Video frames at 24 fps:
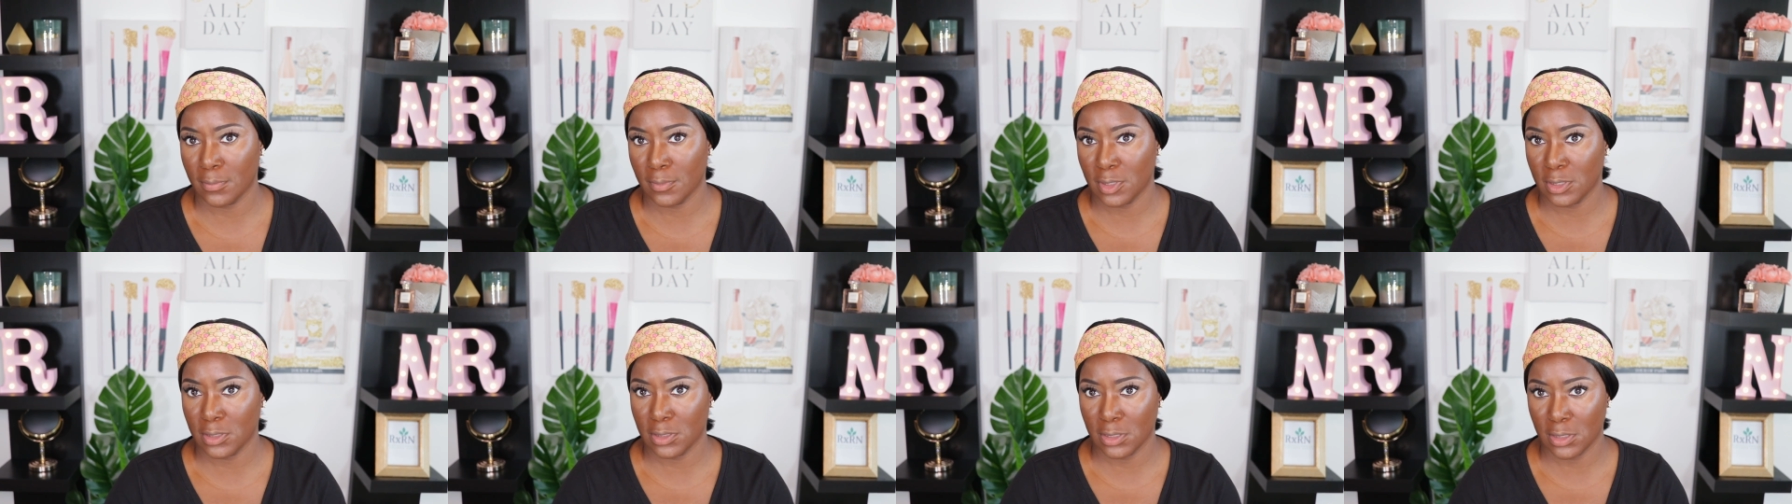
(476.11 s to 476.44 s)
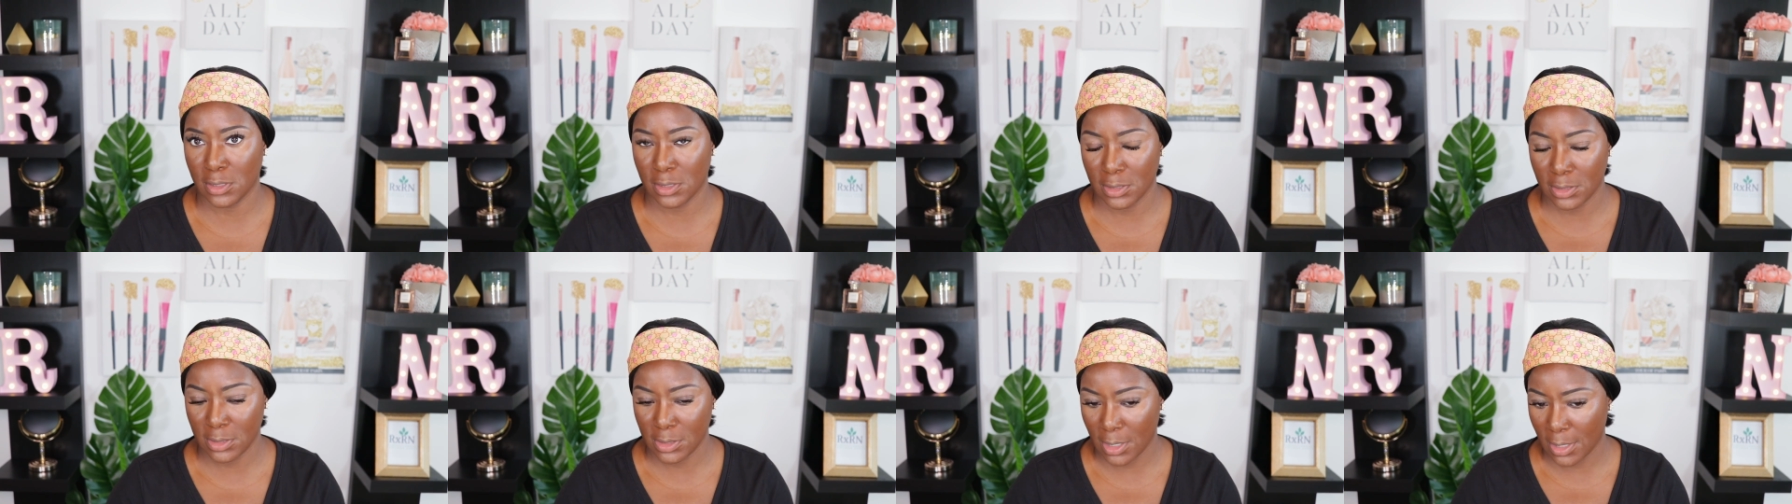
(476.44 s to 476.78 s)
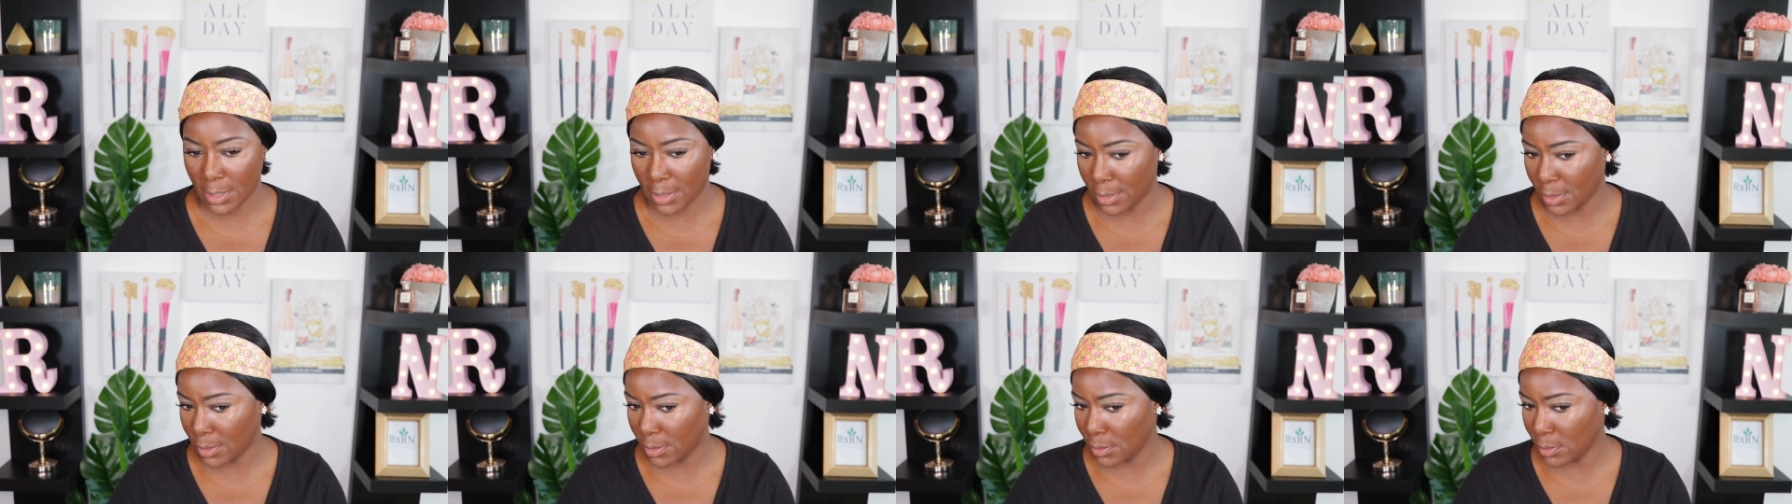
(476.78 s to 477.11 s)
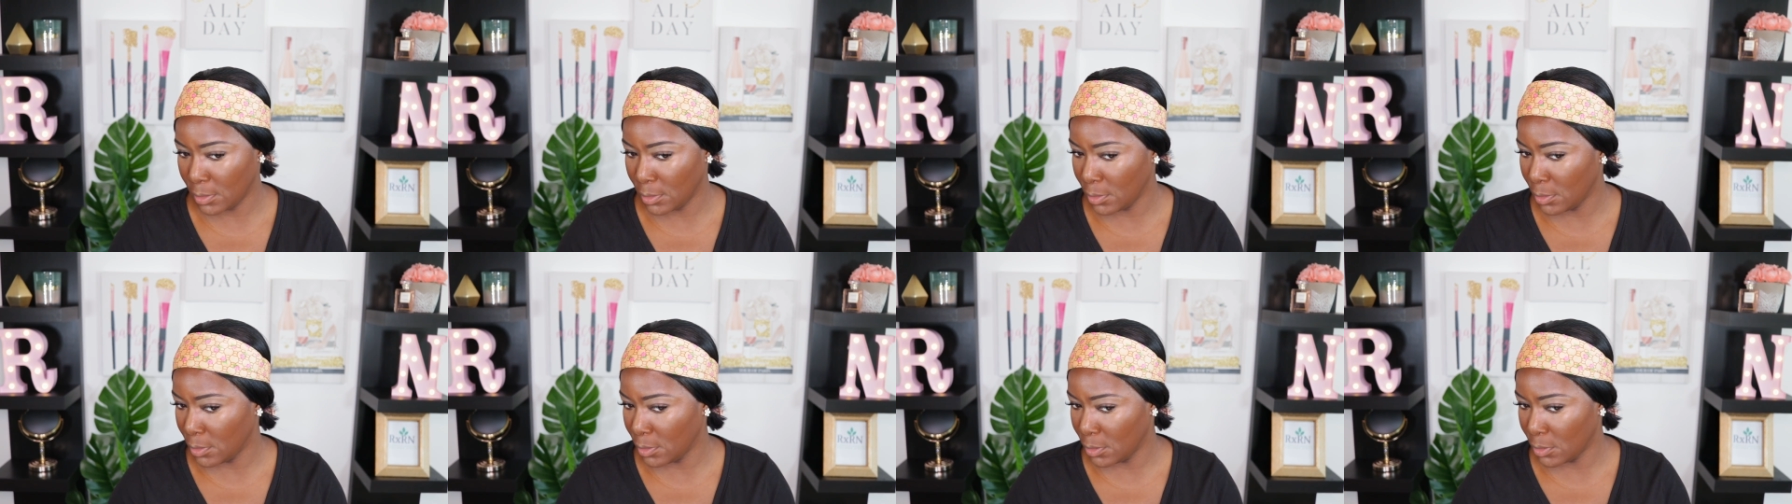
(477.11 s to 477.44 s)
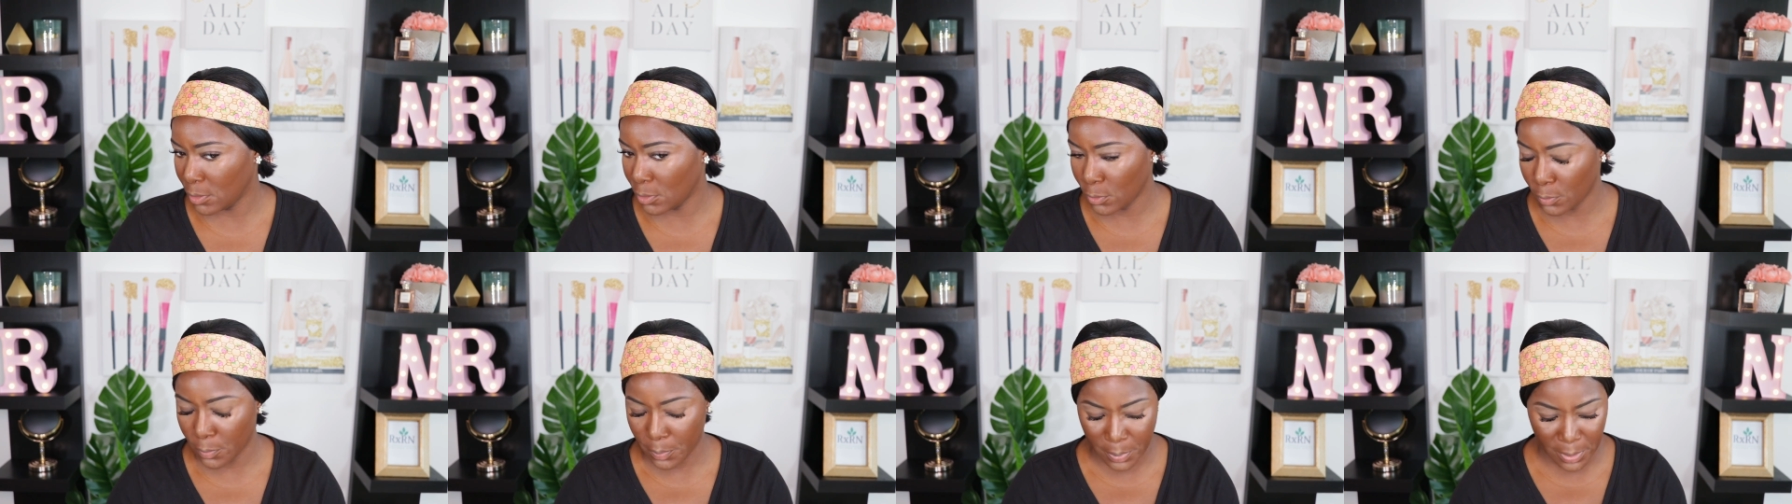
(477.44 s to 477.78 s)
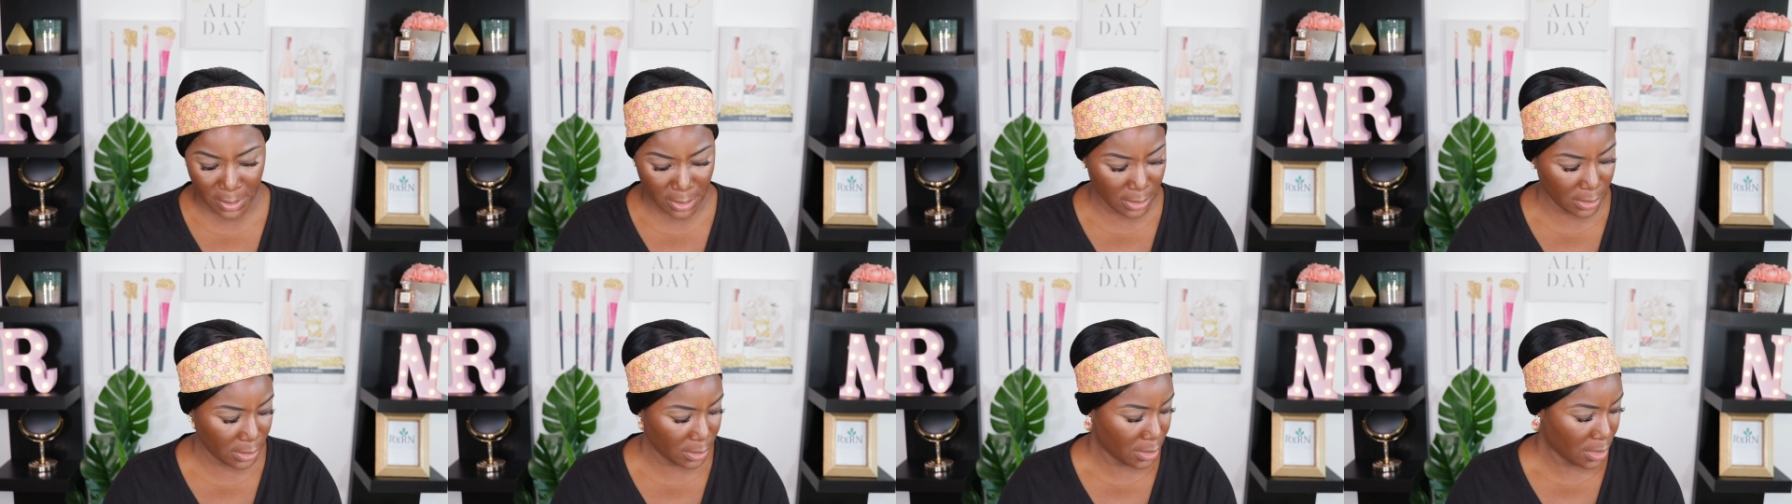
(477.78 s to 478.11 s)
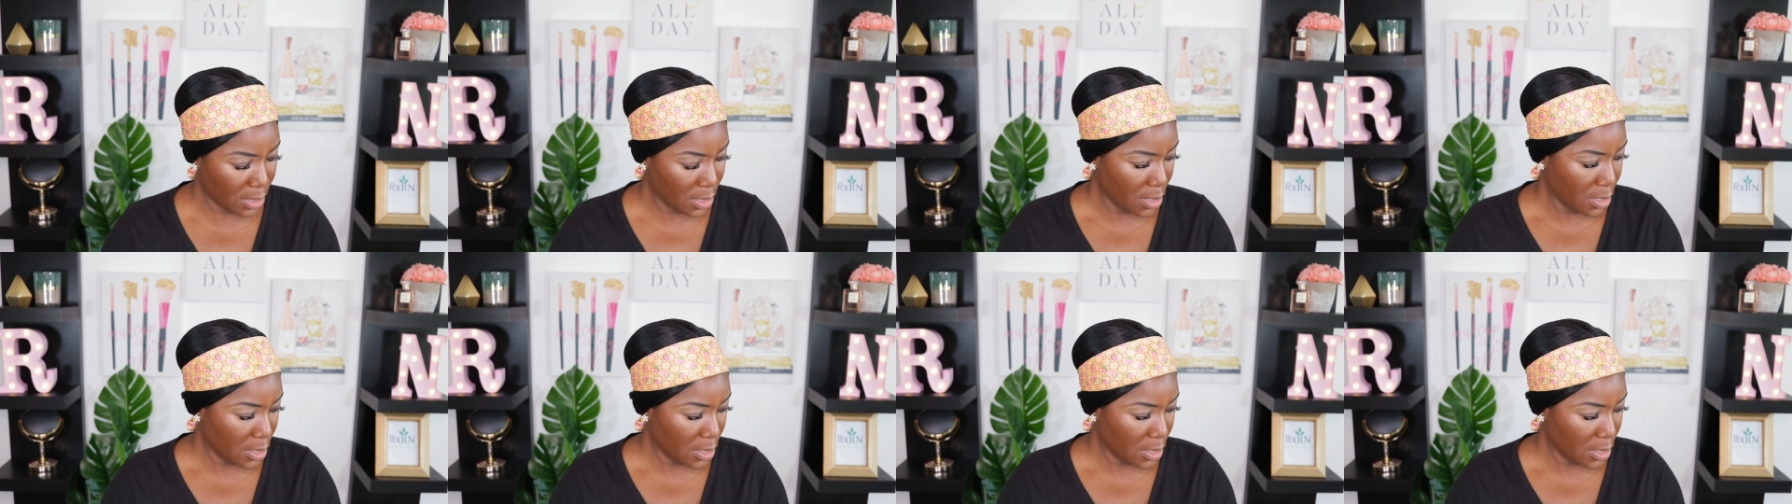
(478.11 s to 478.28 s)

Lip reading: just gonna take a little bit